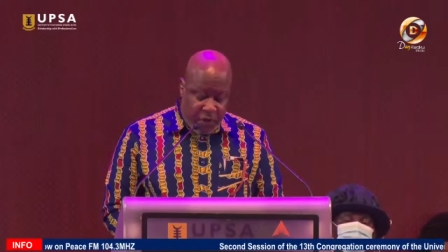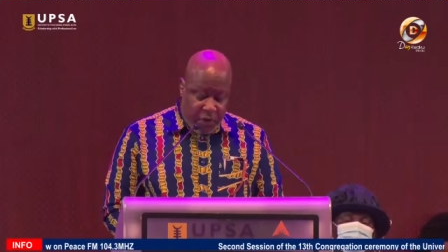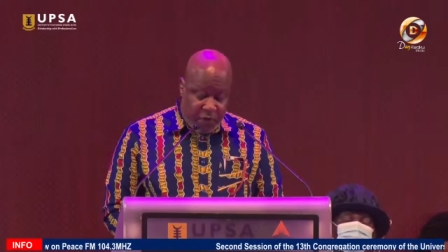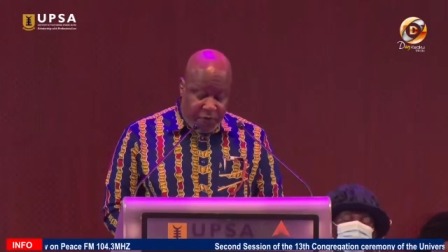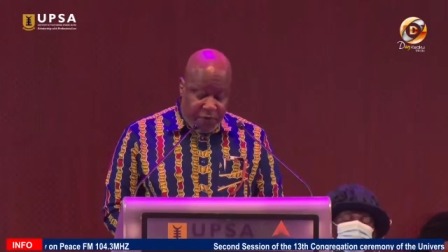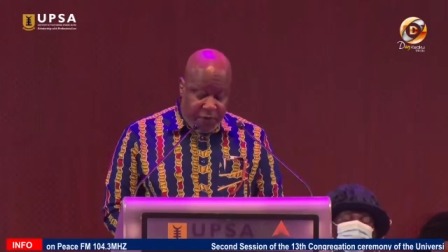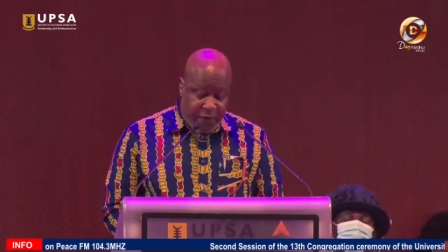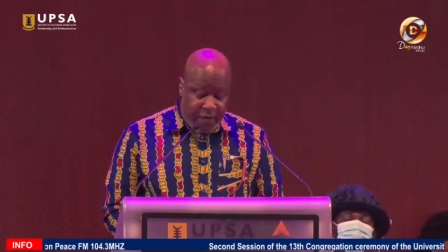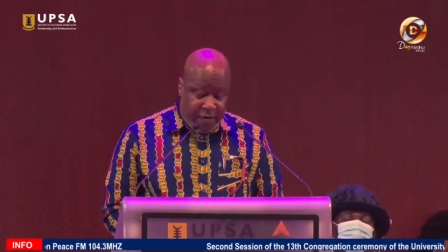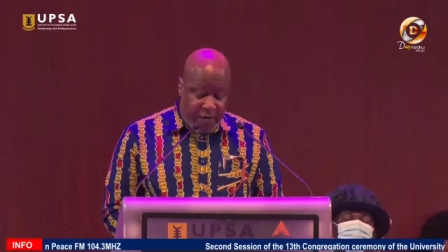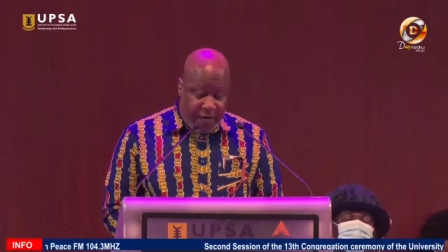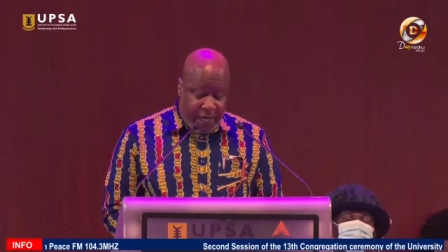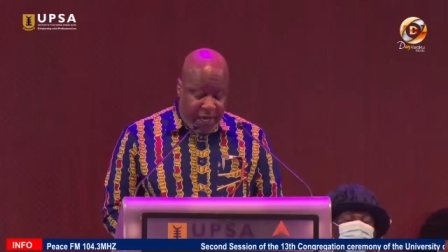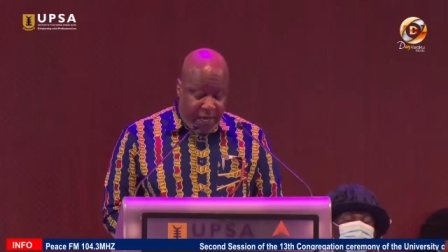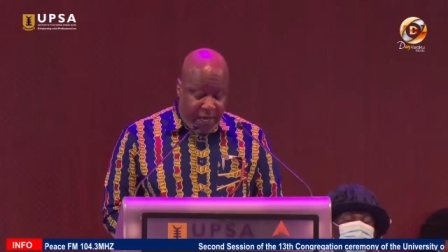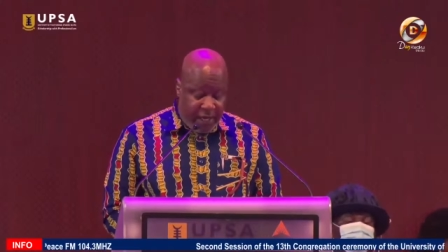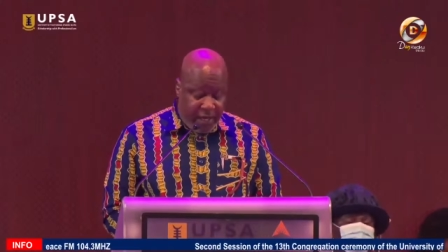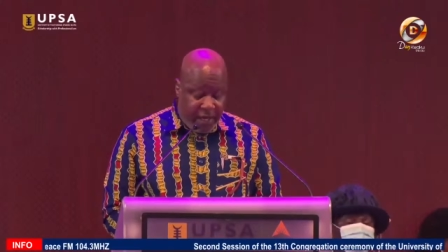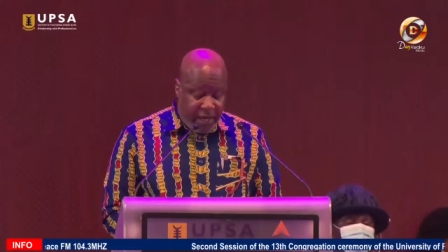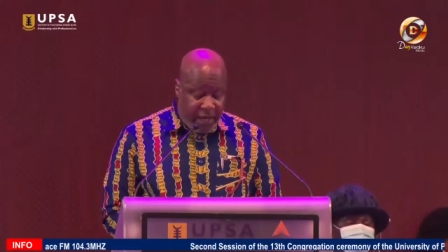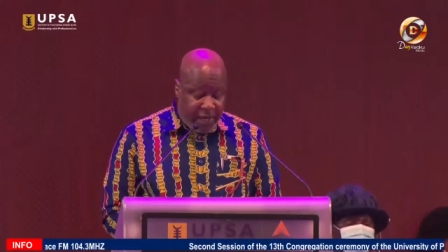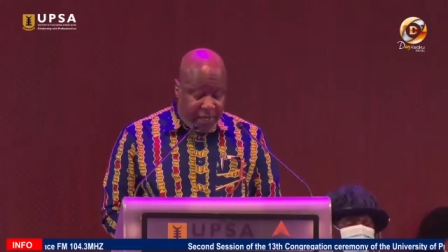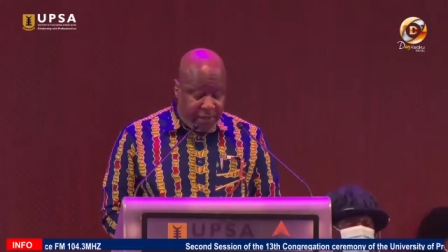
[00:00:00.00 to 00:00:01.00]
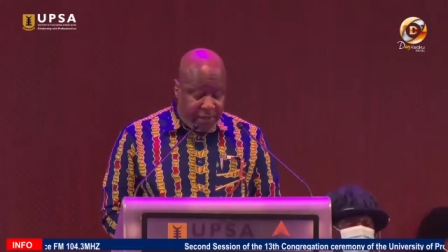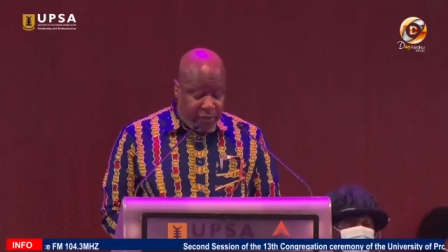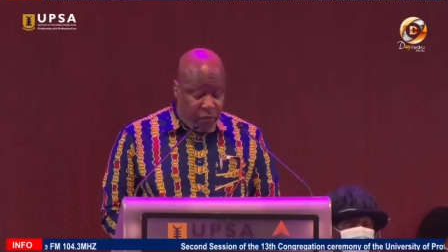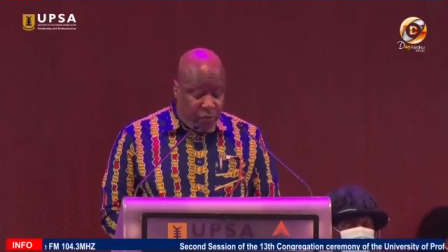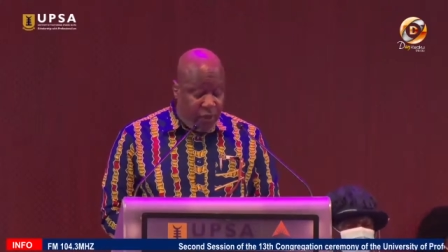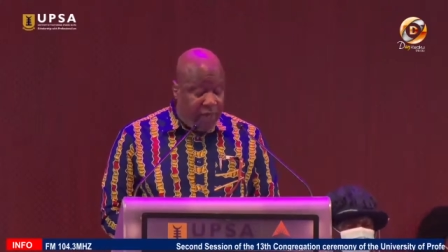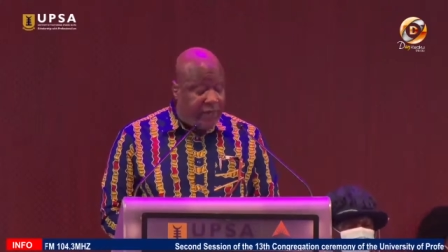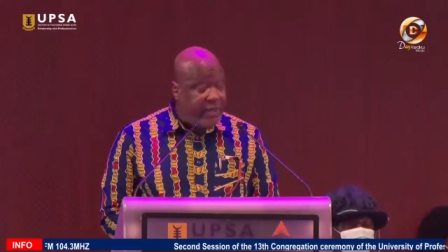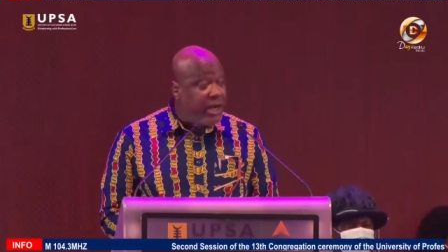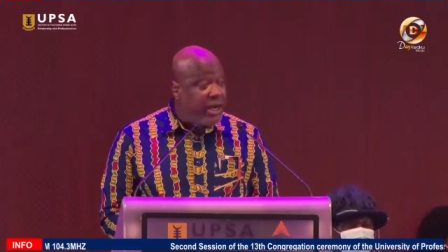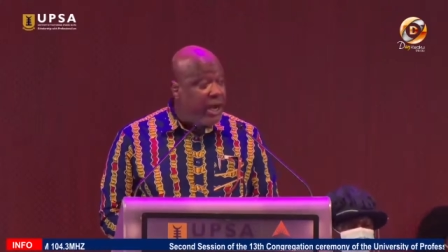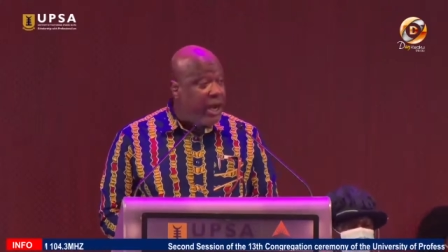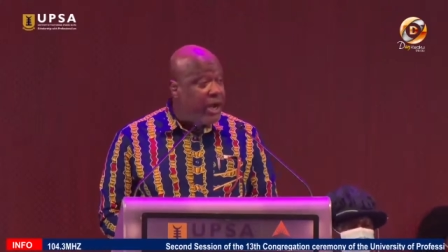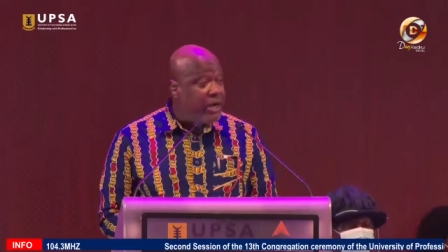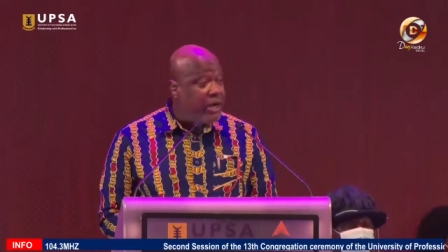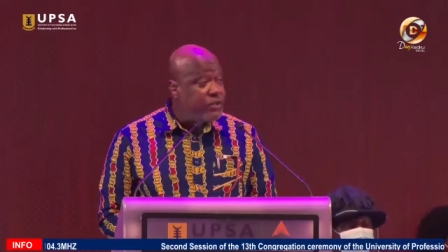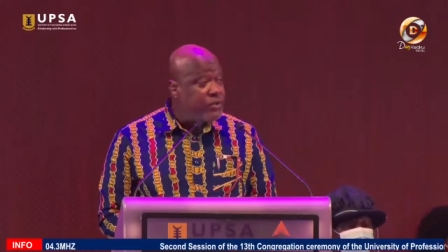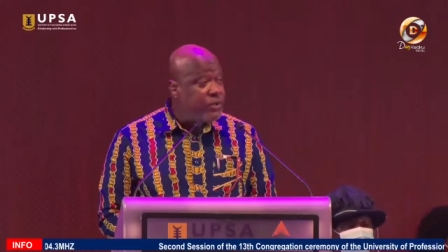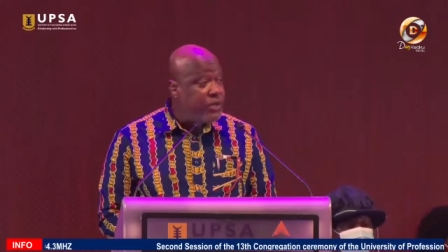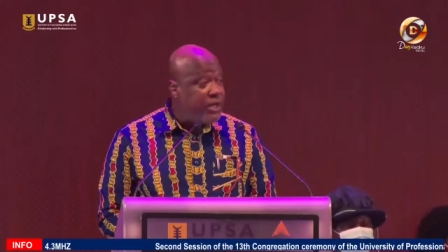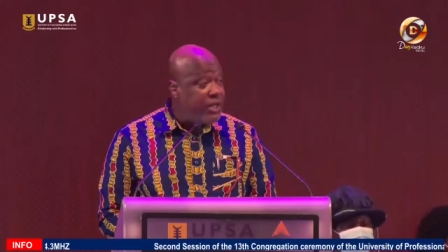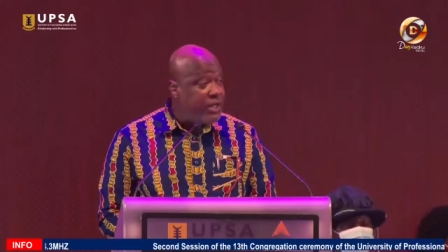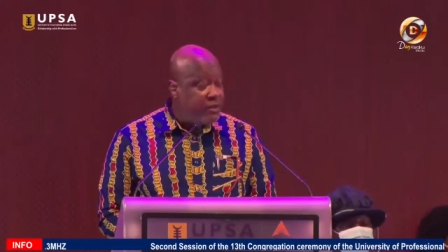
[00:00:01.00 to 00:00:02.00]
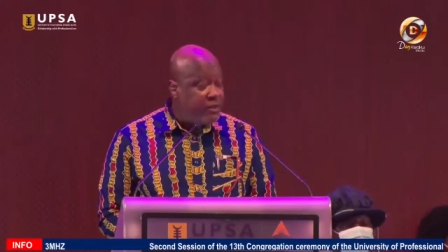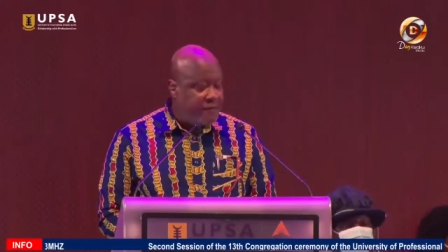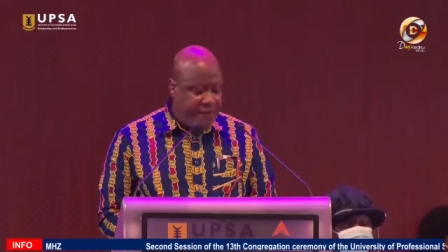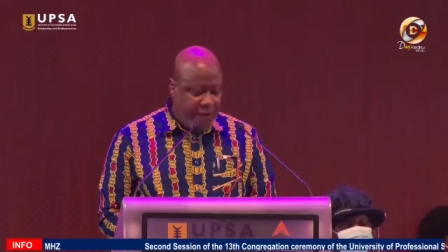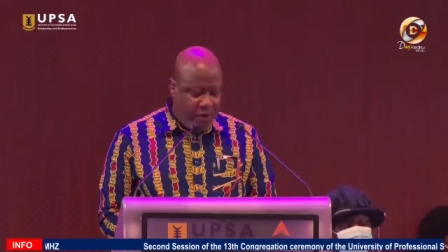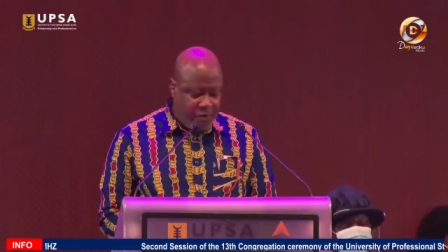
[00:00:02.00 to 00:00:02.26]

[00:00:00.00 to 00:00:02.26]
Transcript: of earlier years worked hard to lay the